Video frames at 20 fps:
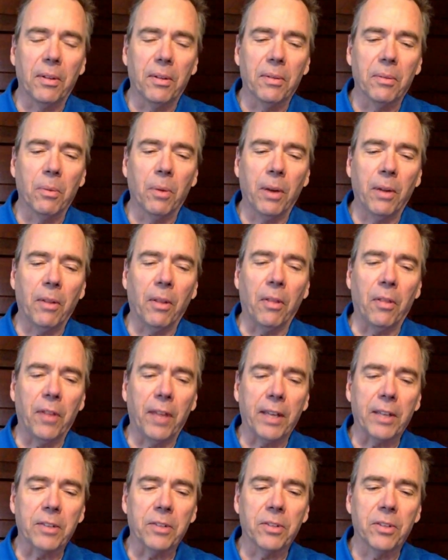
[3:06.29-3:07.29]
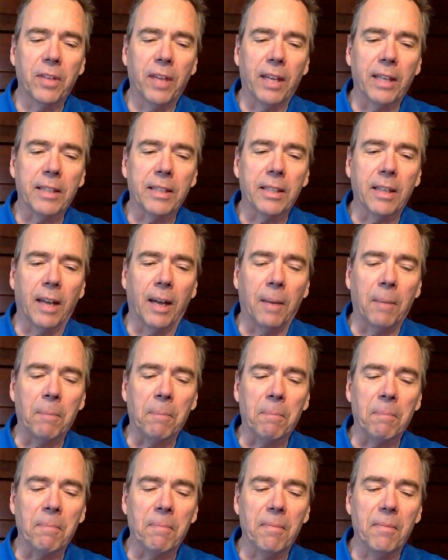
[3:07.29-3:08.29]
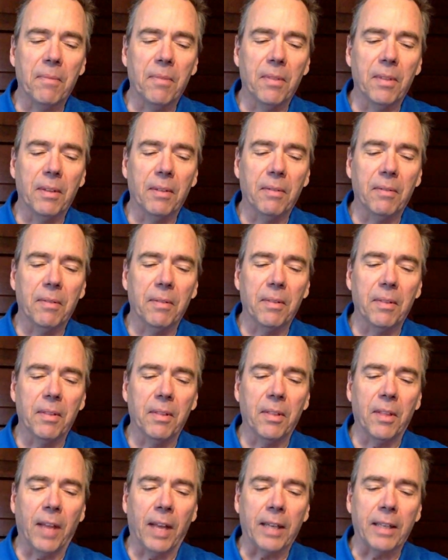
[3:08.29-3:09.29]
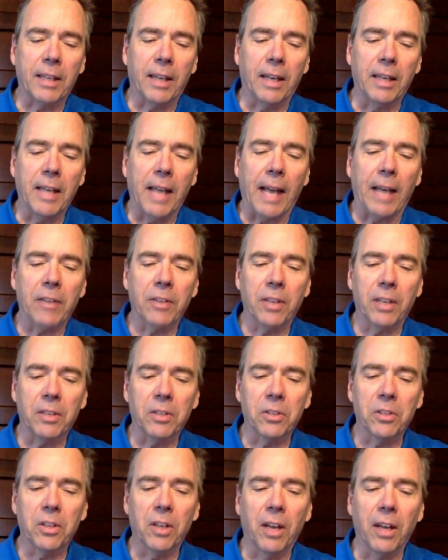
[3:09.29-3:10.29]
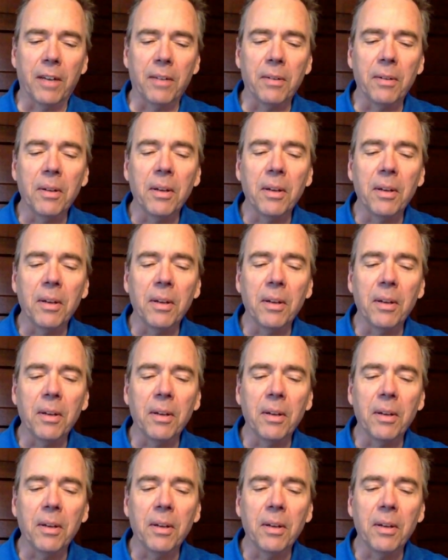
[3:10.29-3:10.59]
One of the things that um, that uh, NASA has done